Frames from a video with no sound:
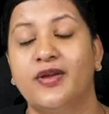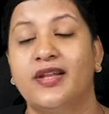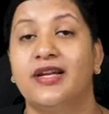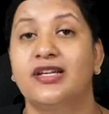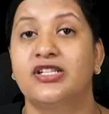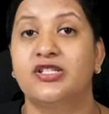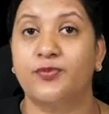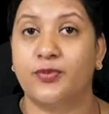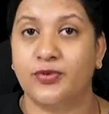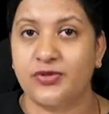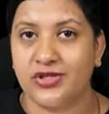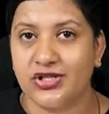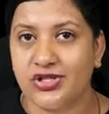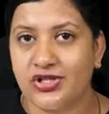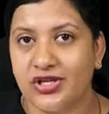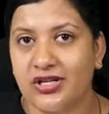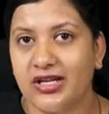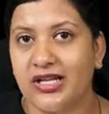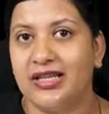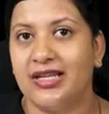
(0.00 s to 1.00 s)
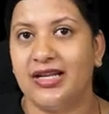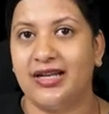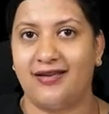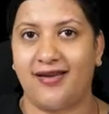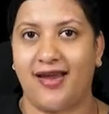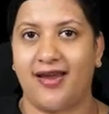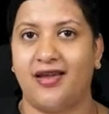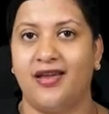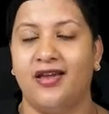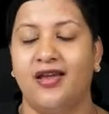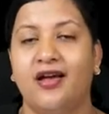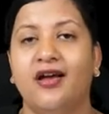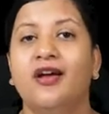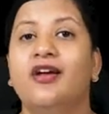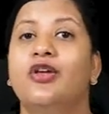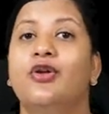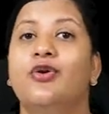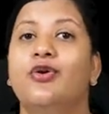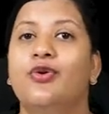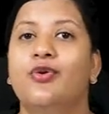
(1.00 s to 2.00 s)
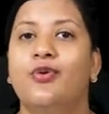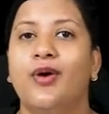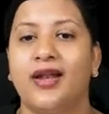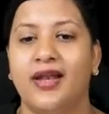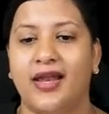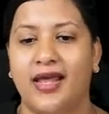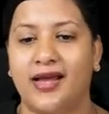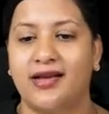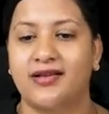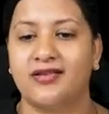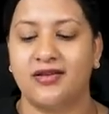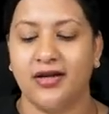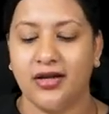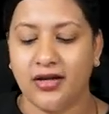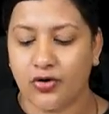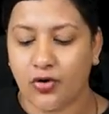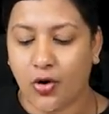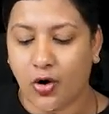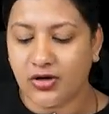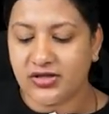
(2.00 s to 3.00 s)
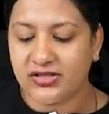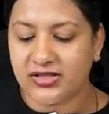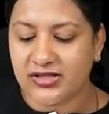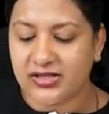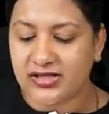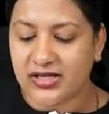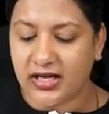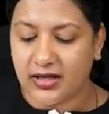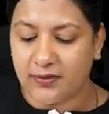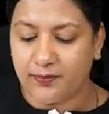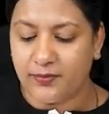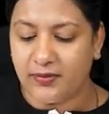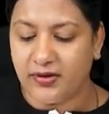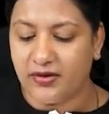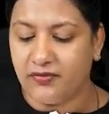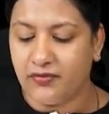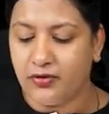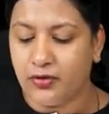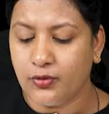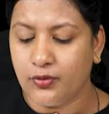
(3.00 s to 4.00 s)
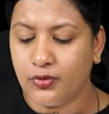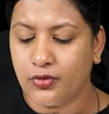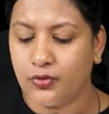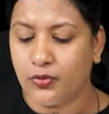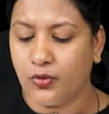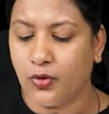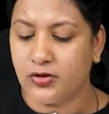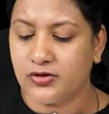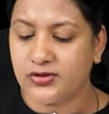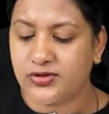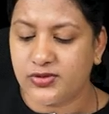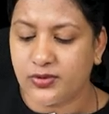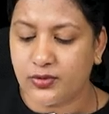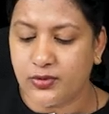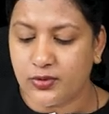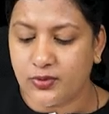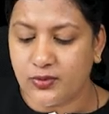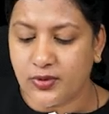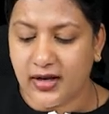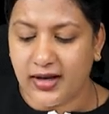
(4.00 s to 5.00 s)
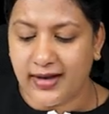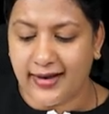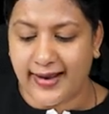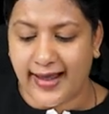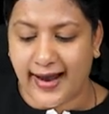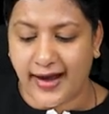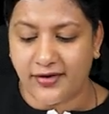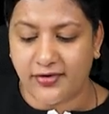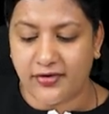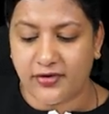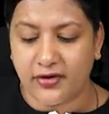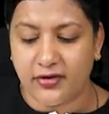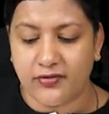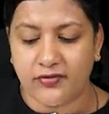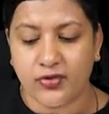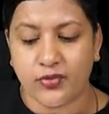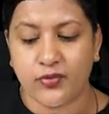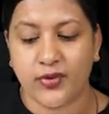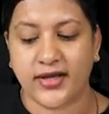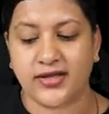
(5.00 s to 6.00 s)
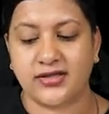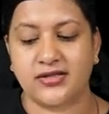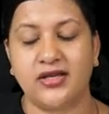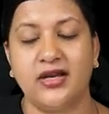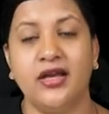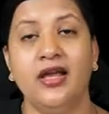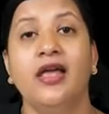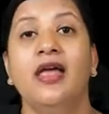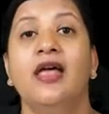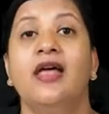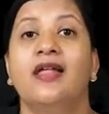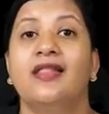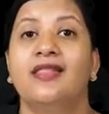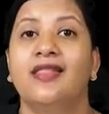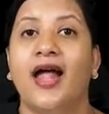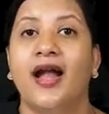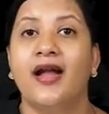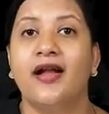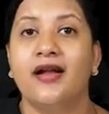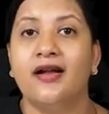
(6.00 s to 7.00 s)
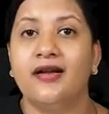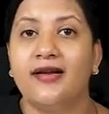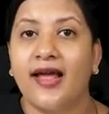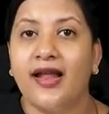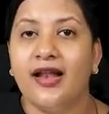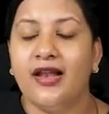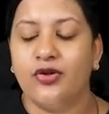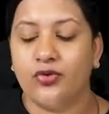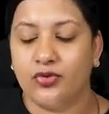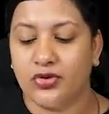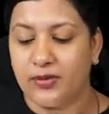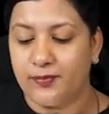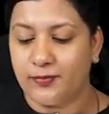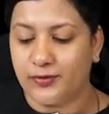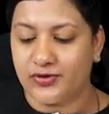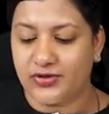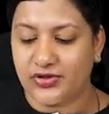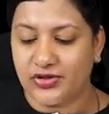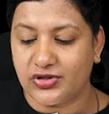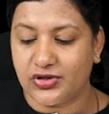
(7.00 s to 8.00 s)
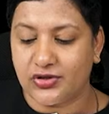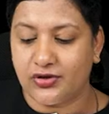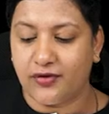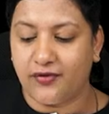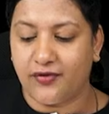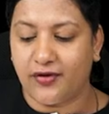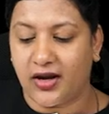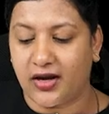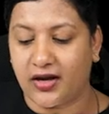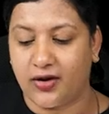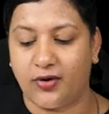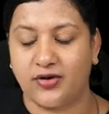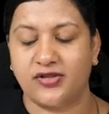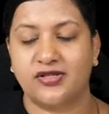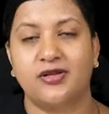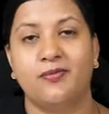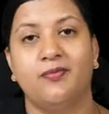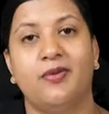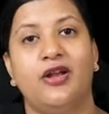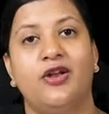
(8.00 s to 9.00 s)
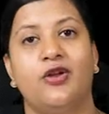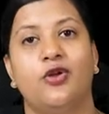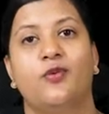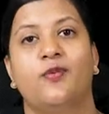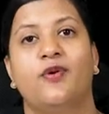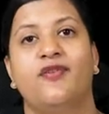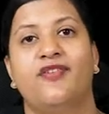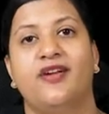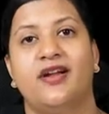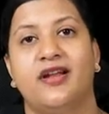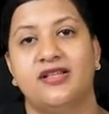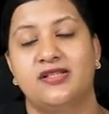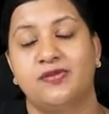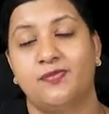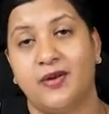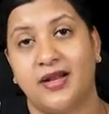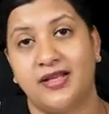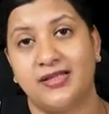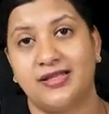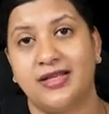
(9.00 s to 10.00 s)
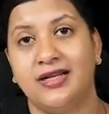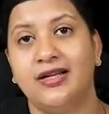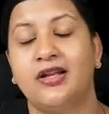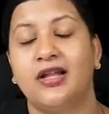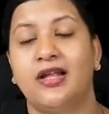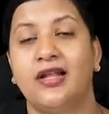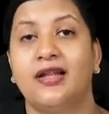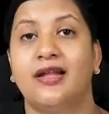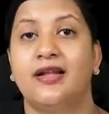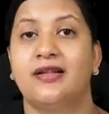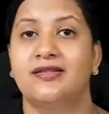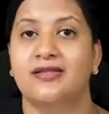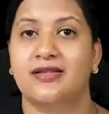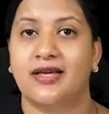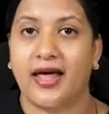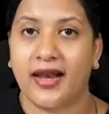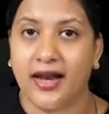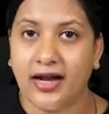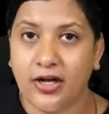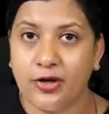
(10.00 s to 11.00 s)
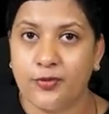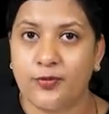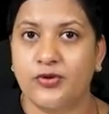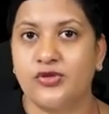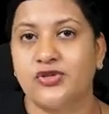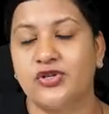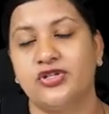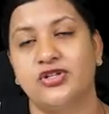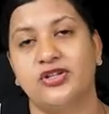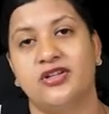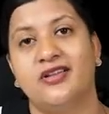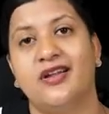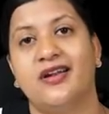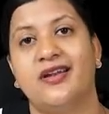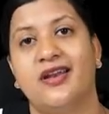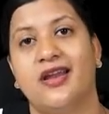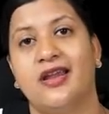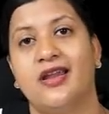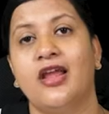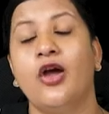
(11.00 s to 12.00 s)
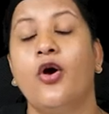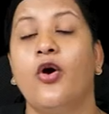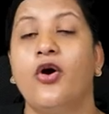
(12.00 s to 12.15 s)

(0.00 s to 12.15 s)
in its position in the trachea, you do an x-ray, not just AP view, you also do a lateral view x-ray that will tell you the position of tracheostomy tube, if it is present in its correct position in the trachea,